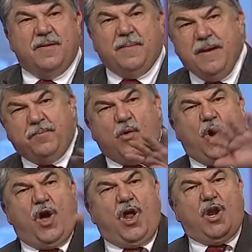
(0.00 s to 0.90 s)
People
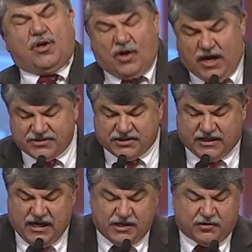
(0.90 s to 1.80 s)
all across the
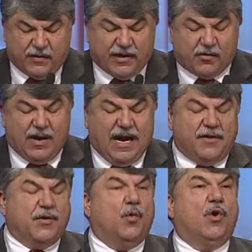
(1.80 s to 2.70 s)
country and
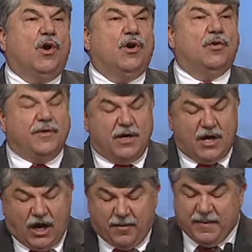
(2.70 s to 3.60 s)
around the world
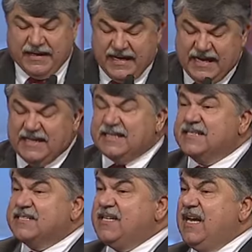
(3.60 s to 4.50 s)
are beginning to
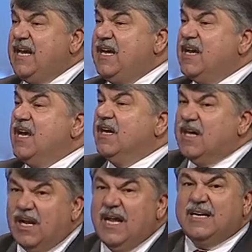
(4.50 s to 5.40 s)
see
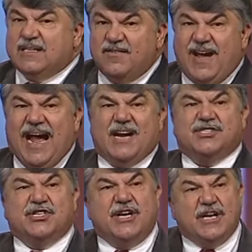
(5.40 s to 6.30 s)
collective
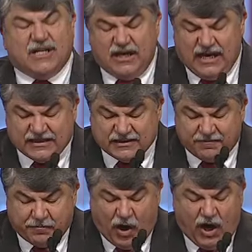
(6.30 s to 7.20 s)
action and
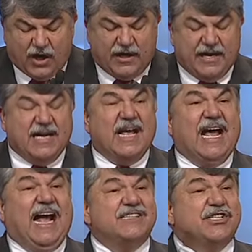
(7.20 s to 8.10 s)
collective bargaining
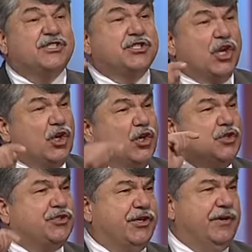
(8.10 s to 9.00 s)
as a
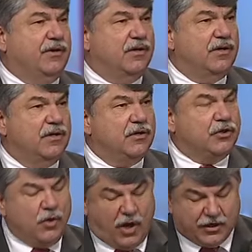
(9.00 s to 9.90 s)
solution
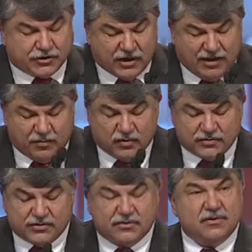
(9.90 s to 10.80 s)
to our
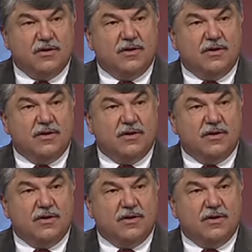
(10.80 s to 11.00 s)
troubles.